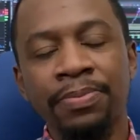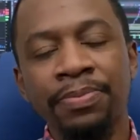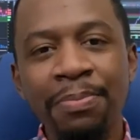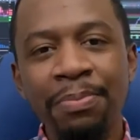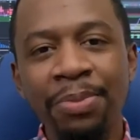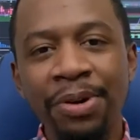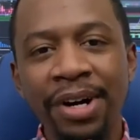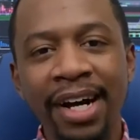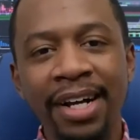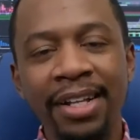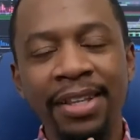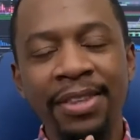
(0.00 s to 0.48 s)

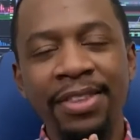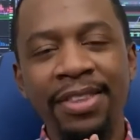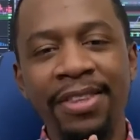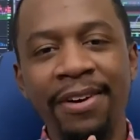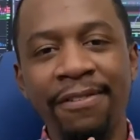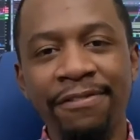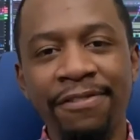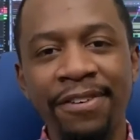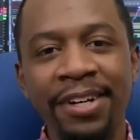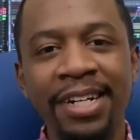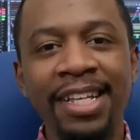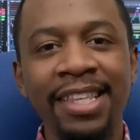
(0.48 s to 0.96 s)
But the
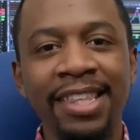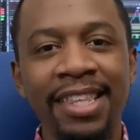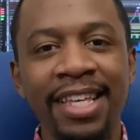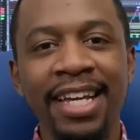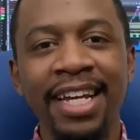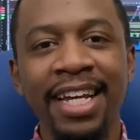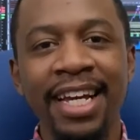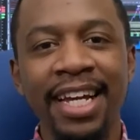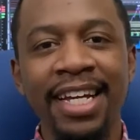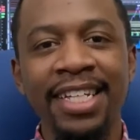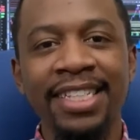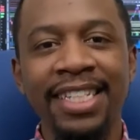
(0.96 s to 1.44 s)
funny
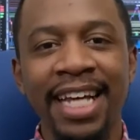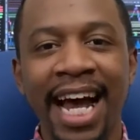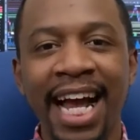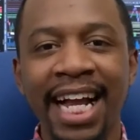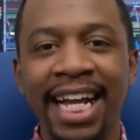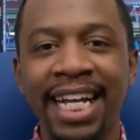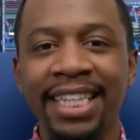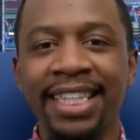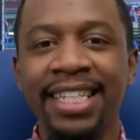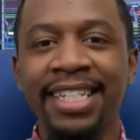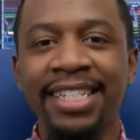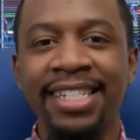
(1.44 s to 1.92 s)
thing is, I
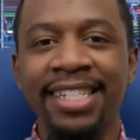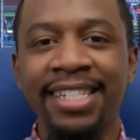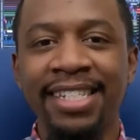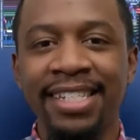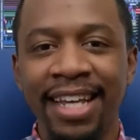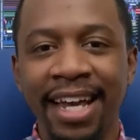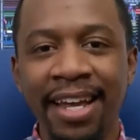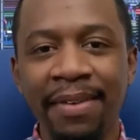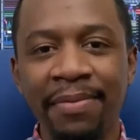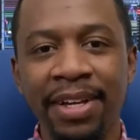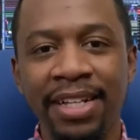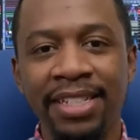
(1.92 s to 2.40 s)
get this
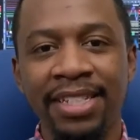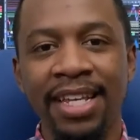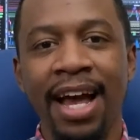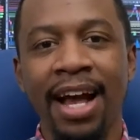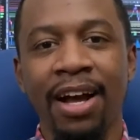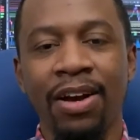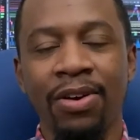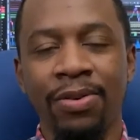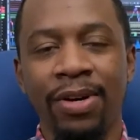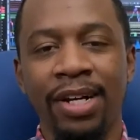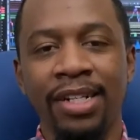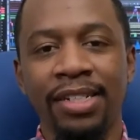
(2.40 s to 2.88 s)
same
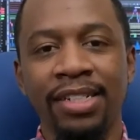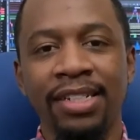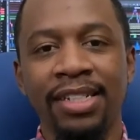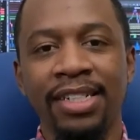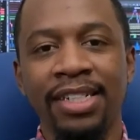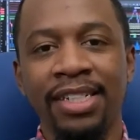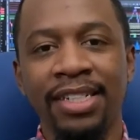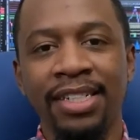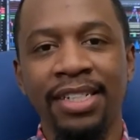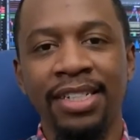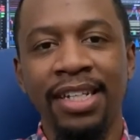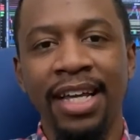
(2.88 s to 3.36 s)
exact question
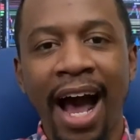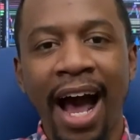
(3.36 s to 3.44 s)
is,